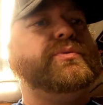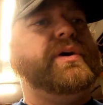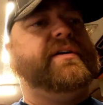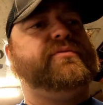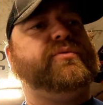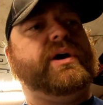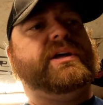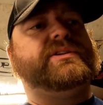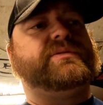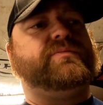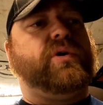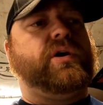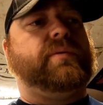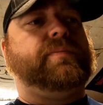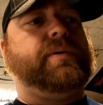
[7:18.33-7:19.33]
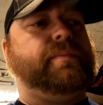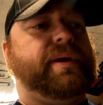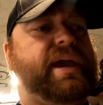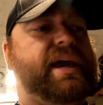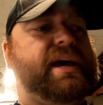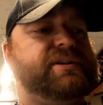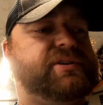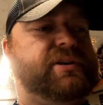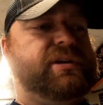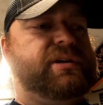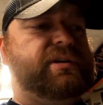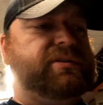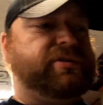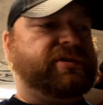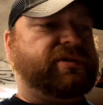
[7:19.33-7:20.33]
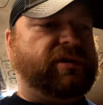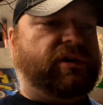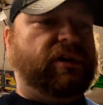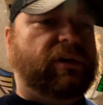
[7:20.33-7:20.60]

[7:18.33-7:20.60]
we have to wait on some water pump gaskets,